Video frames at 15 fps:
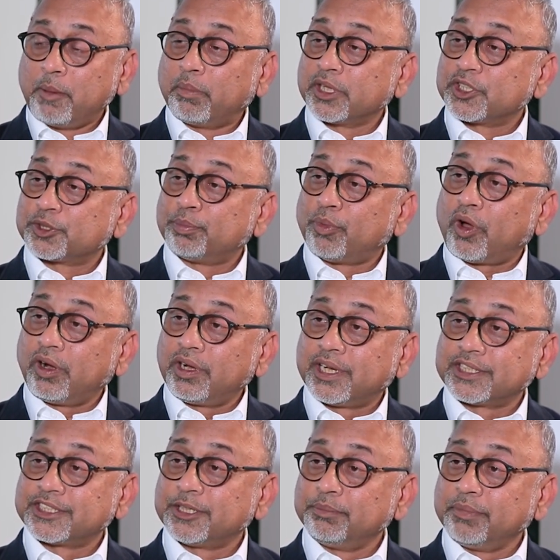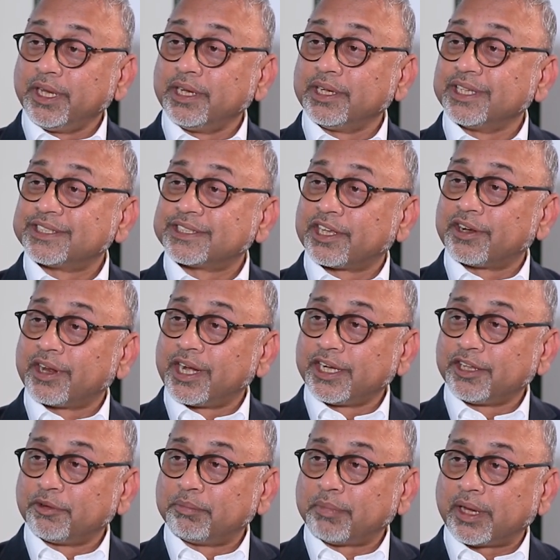But small doesn't mean it's a
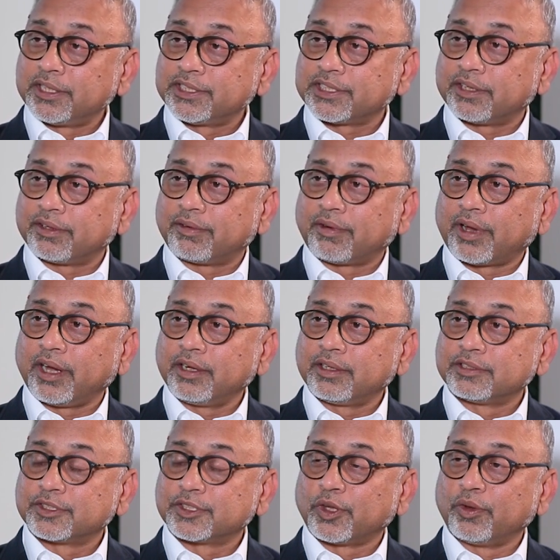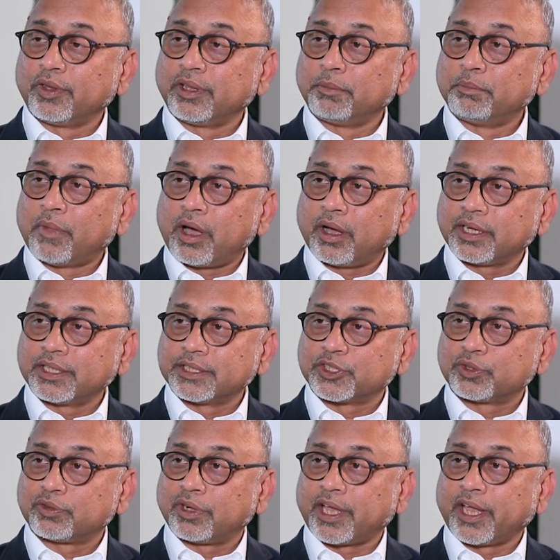relative measure, right? So in
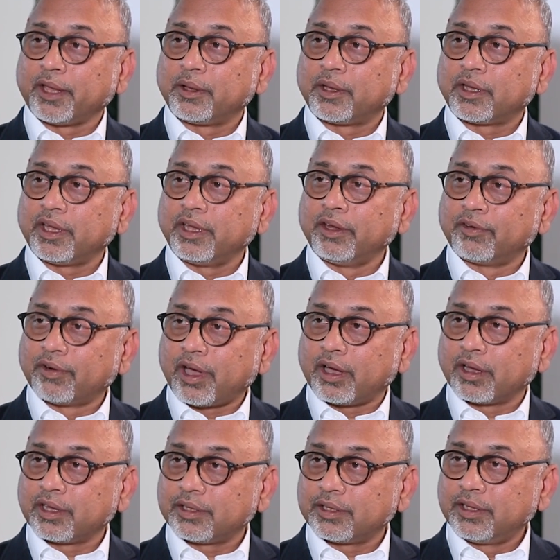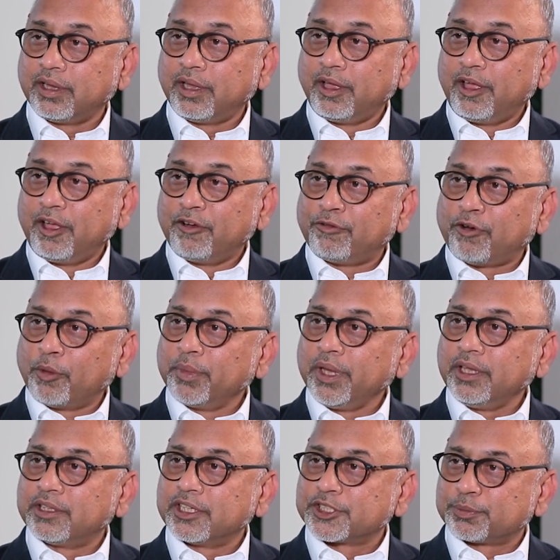markets like Iraq, for
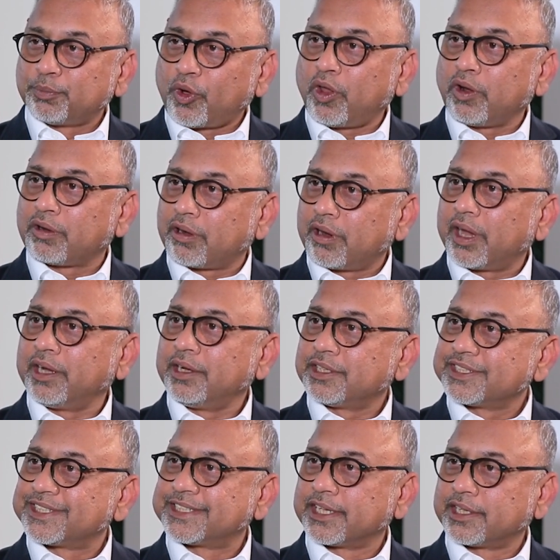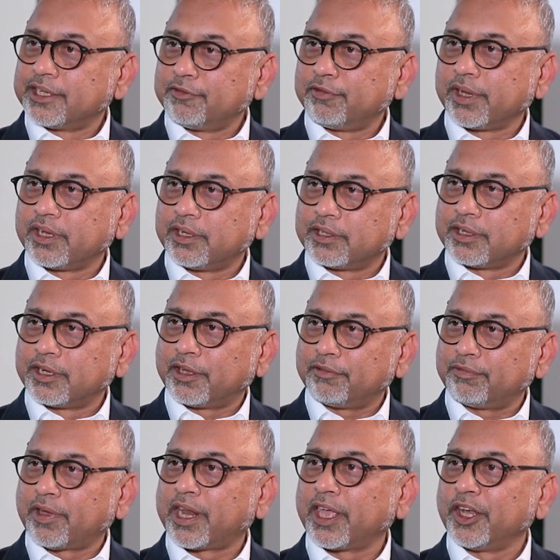me, the small client is significant
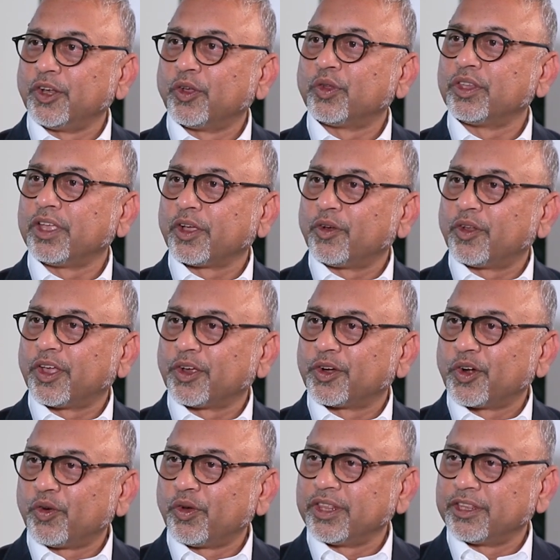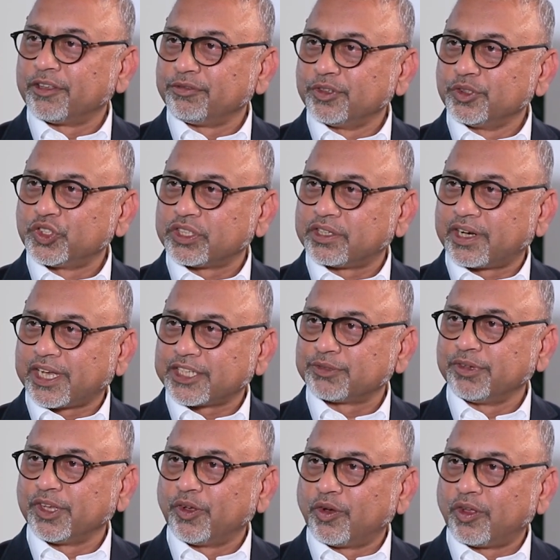enough and I know they're gonna grow in the future as
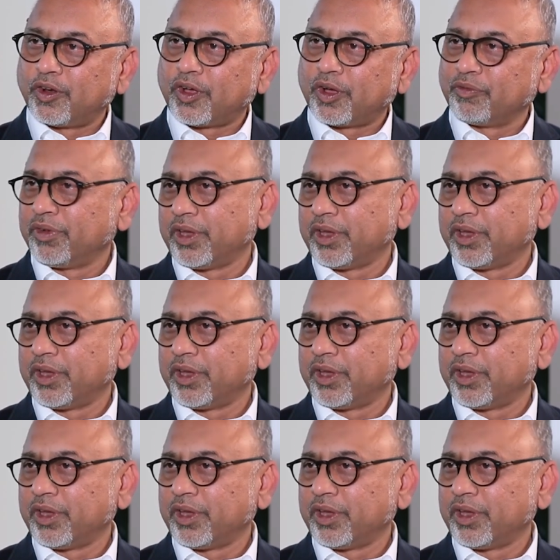we go along.